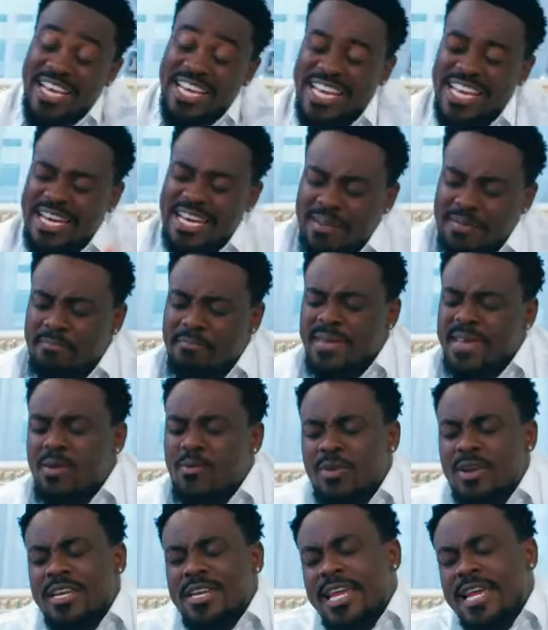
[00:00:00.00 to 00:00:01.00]
were killing me
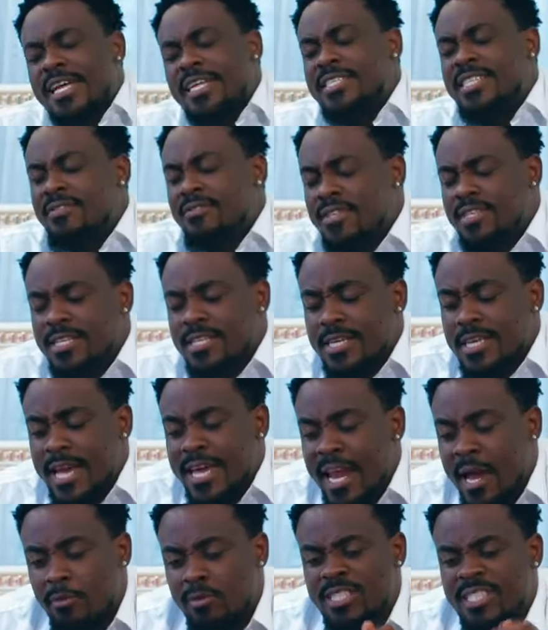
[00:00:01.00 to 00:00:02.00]
with negativity
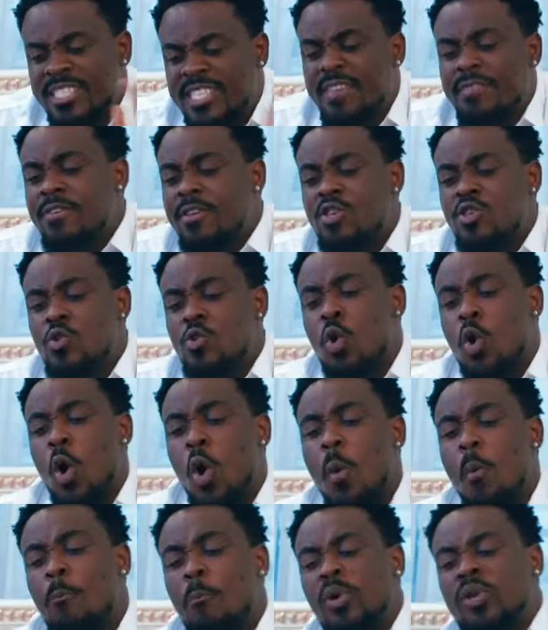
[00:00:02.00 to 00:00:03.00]
and I was giving you
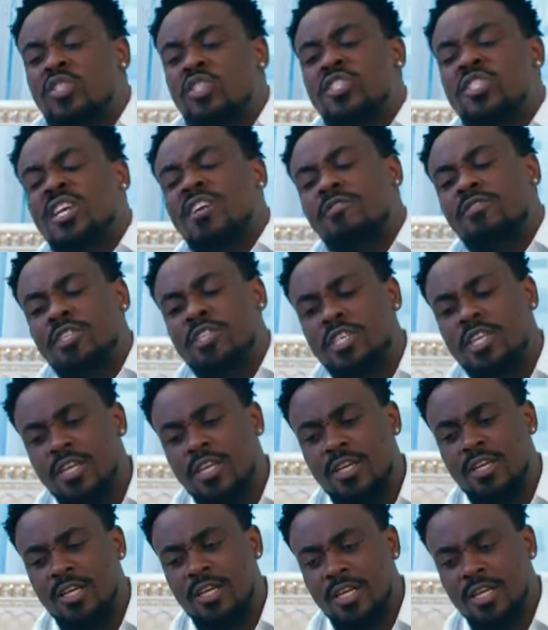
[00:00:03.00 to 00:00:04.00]

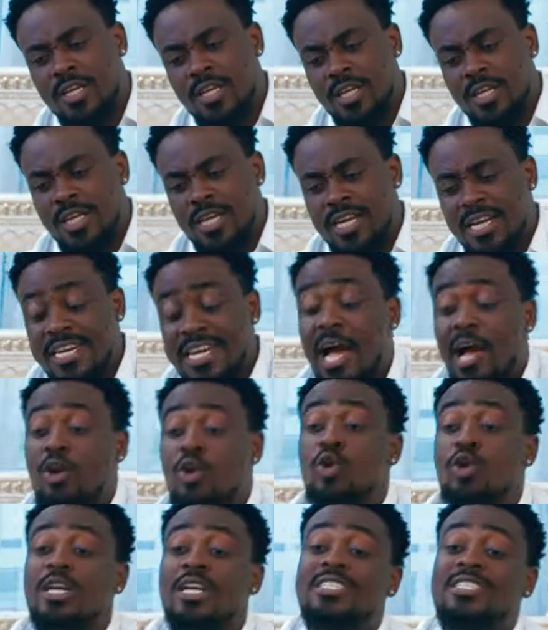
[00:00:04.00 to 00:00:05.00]
positivity. Now
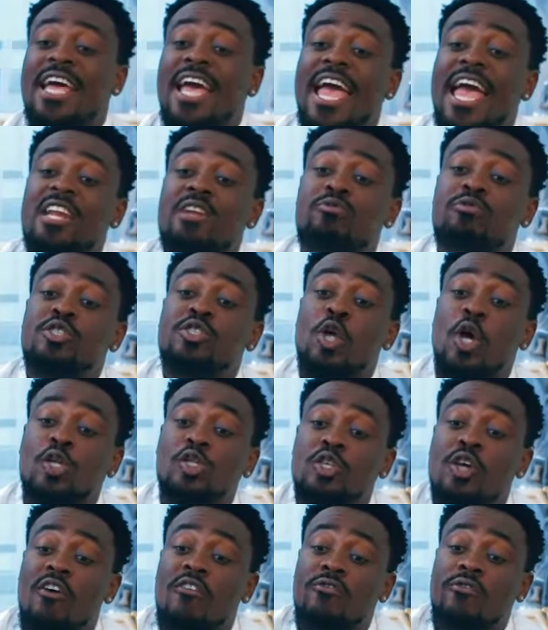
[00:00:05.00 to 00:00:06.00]
look at the end
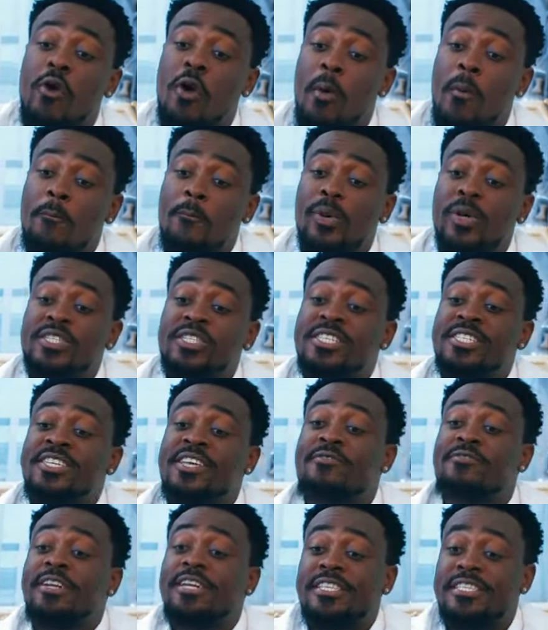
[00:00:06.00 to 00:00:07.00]
result of
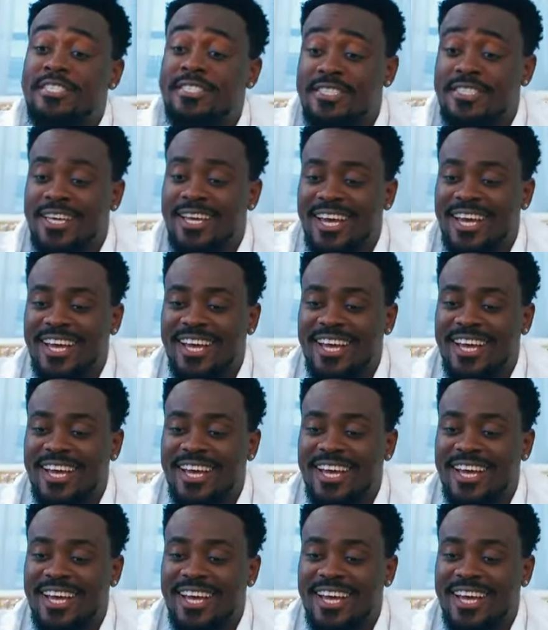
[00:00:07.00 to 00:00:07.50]
positiveness.